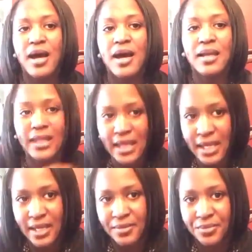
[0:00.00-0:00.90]

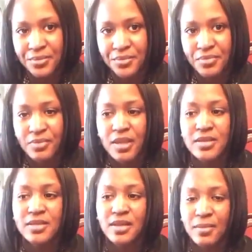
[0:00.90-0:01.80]
Again,
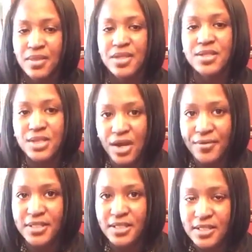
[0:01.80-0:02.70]
some of the
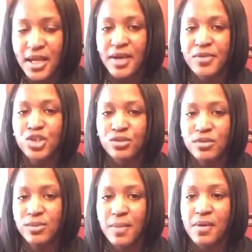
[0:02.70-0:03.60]
services of a
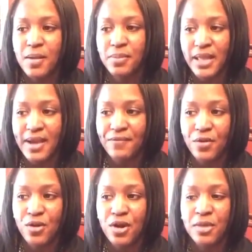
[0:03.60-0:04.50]
true webinar
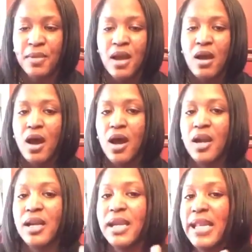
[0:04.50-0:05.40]
platform
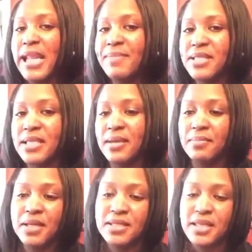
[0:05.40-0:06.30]
are
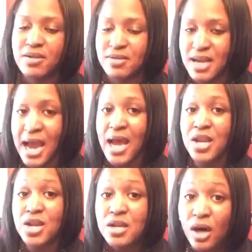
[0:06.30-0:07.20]
limited because they are
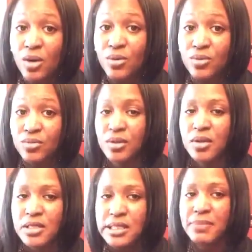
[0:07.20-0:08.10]
not known
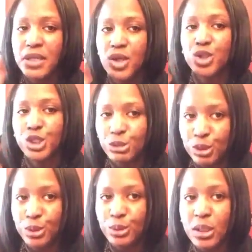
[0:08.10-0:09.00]
to be your
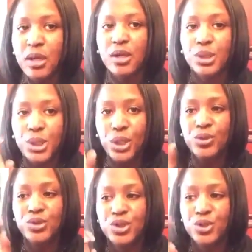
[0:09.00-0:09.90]
true
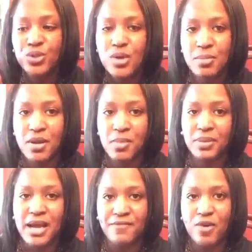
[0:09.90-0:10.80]
go-to
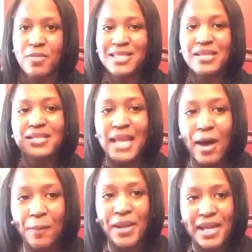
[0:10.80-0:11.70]
webinar platform. Is this
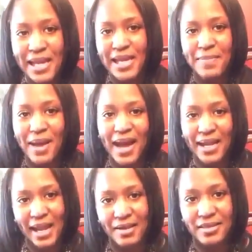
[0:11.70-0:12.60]
helping
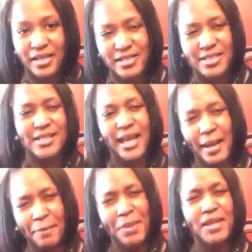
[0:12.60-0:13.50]
anybody out there? Is this
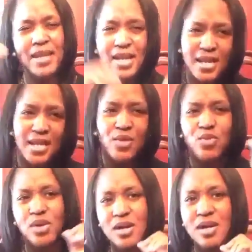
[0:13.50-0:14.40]
helping
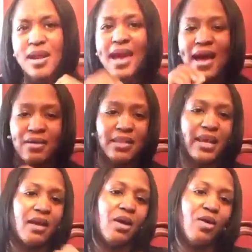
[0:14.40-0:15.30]
anyone out
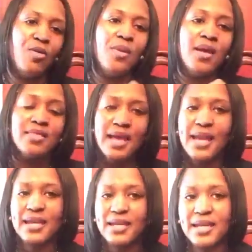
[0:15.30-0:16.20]
there? I hope
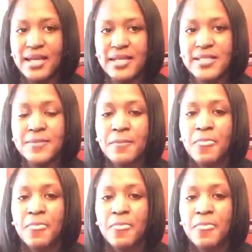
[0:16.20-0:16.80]
that it is.